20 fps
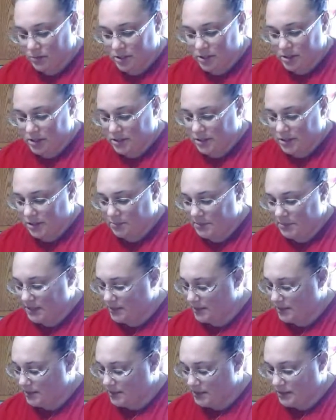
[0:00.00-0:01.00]
just going to
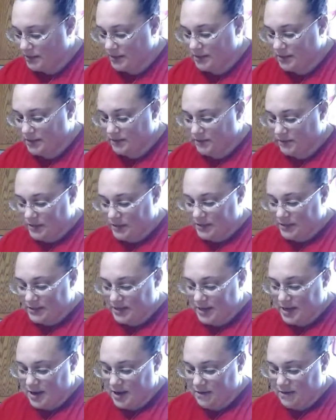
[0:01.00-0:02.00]
mix this for the
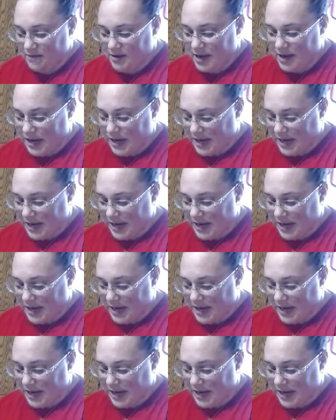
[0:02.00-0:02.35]
sake of not